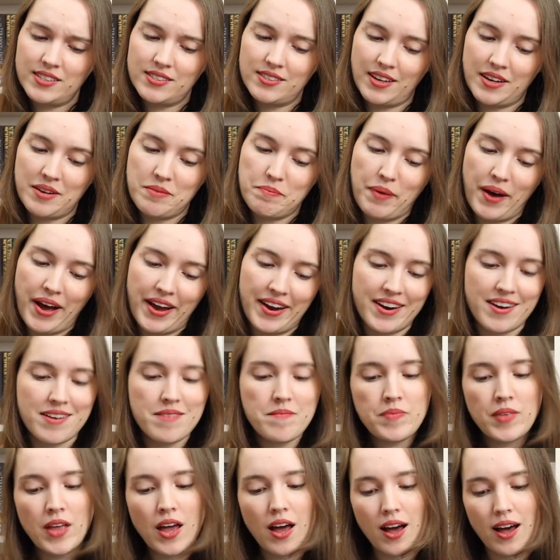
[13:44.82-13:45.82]
Empire
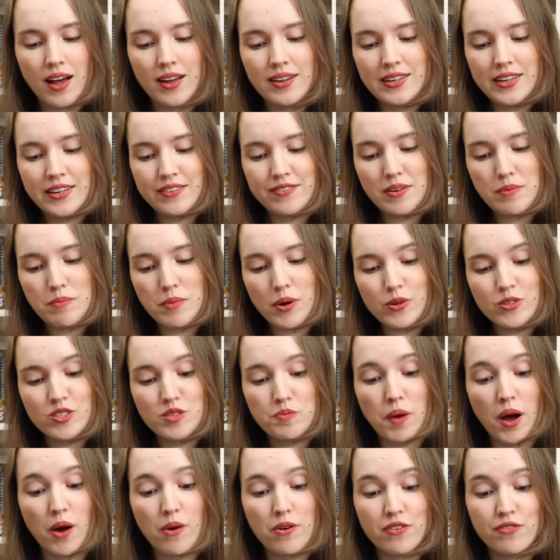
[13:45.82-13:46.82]
live the most
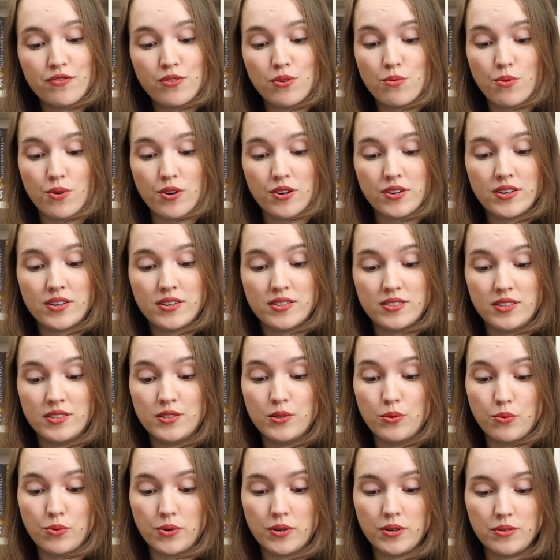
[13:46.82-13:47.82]
powerful warriors in the
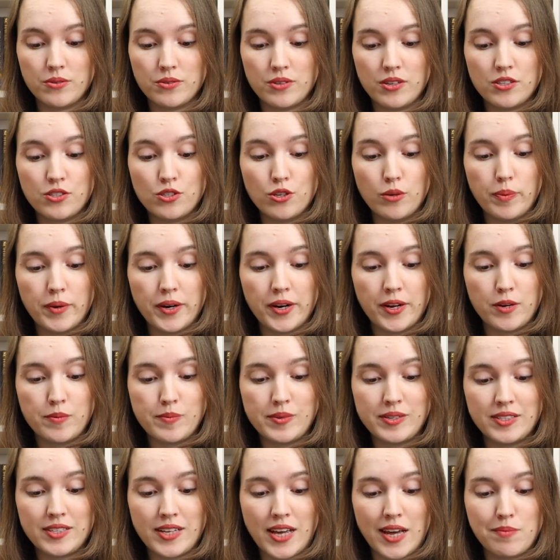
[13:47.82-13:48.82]
world,
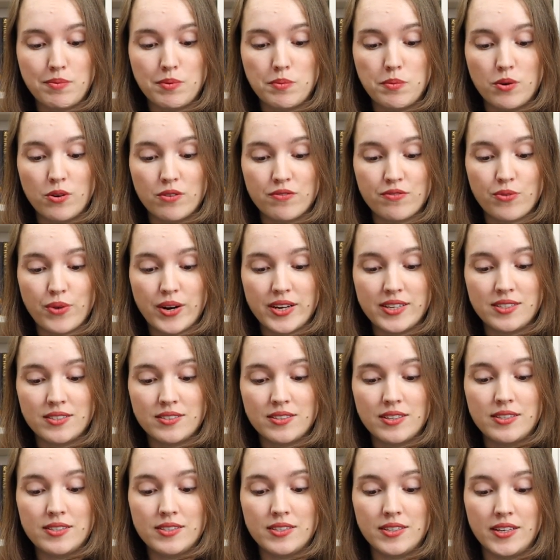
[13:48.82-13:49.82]
superhumans capable of raising
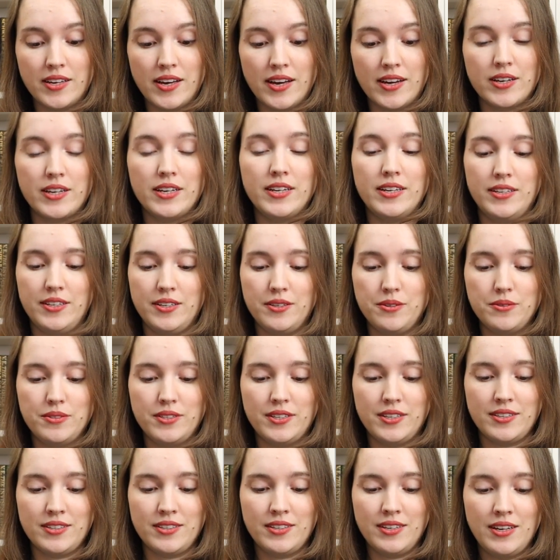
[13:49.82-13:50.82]
the sea and
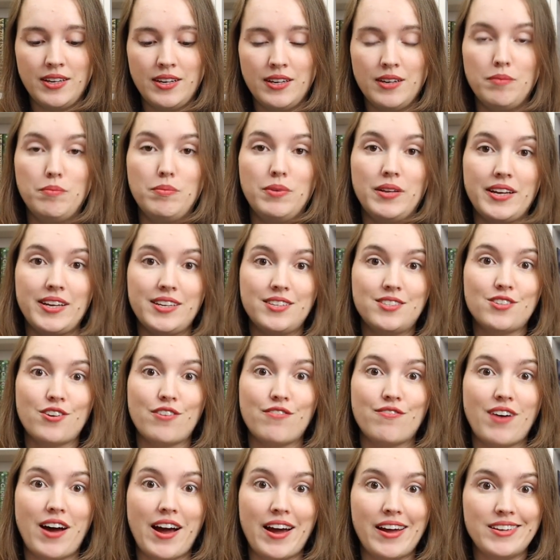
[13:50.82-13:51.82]
yielding blades
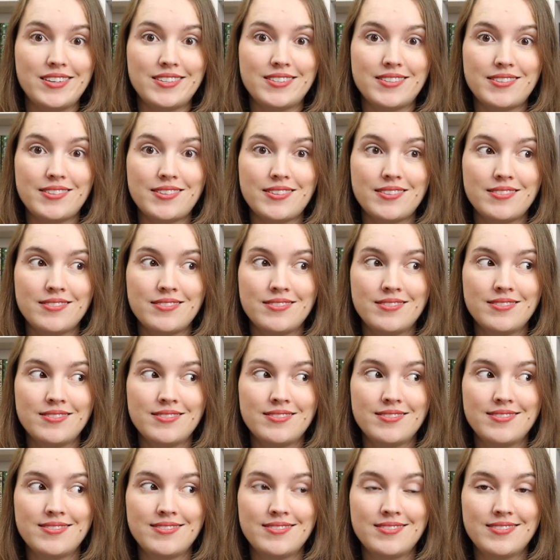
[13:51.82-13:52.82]
of ice.
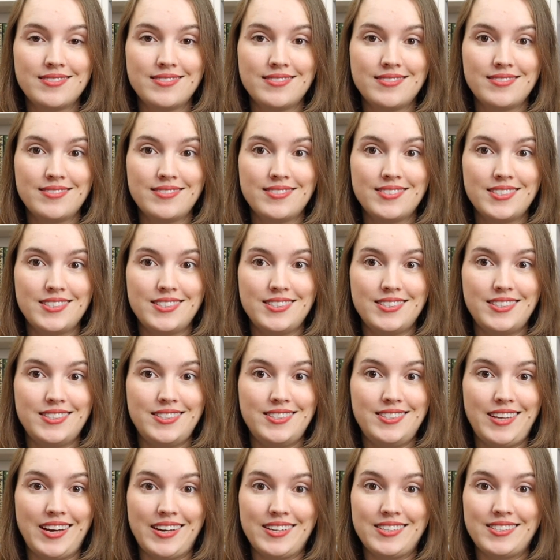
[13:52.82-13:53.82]

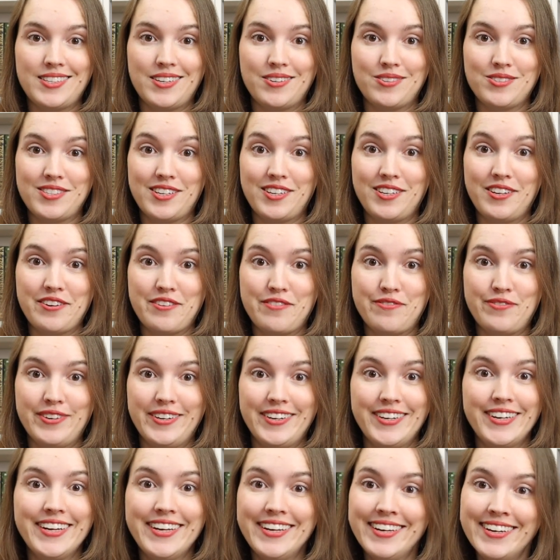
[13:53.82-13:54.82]
That sounds a lot of
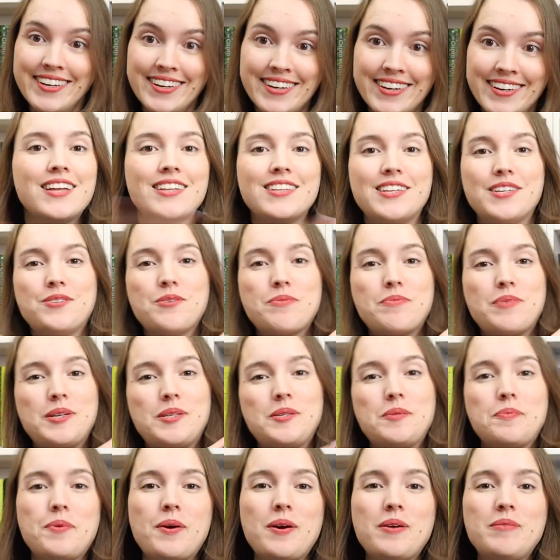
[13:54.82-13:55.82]
fun. Let's replace
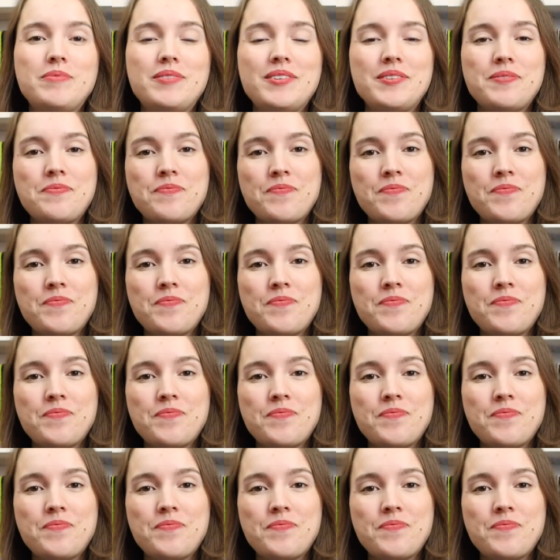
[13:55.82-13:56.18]
the prompt.